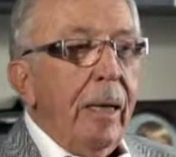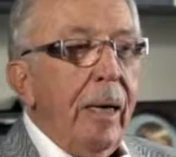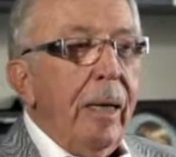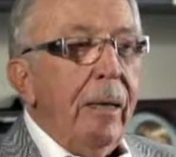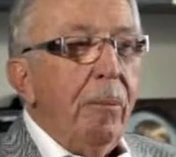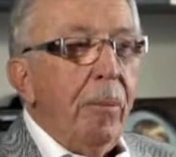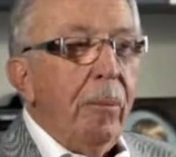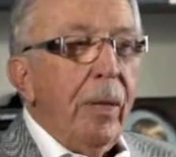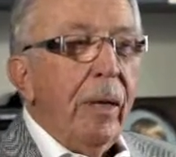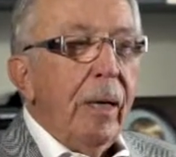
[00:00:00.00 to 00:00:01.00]
And
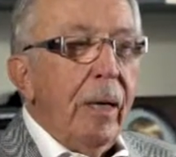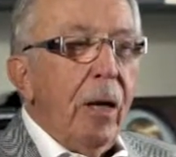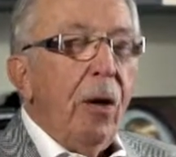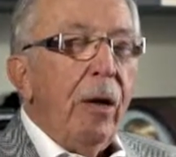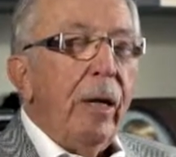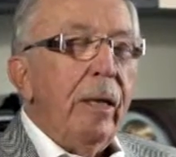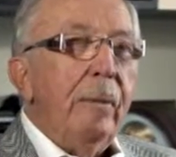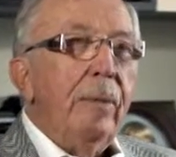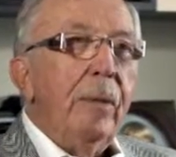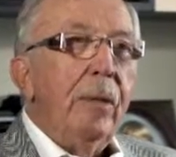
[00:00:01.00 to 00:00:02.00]
a lot of
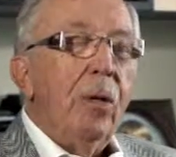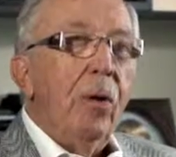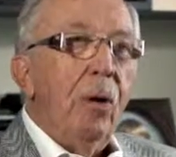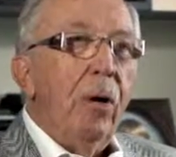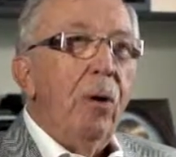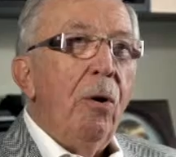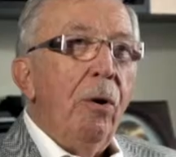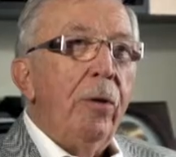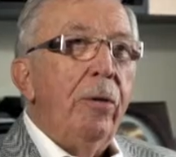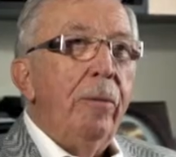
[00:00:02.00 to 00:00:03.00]
them
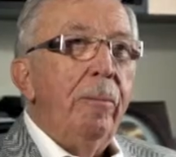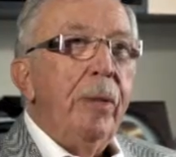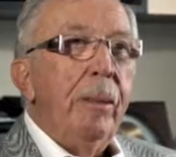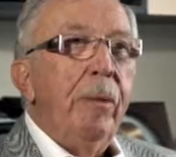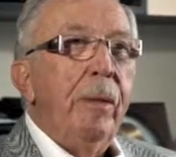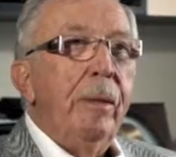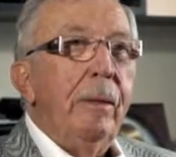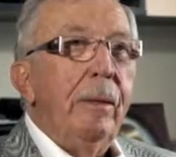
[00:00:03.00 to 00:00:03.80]
long-term people.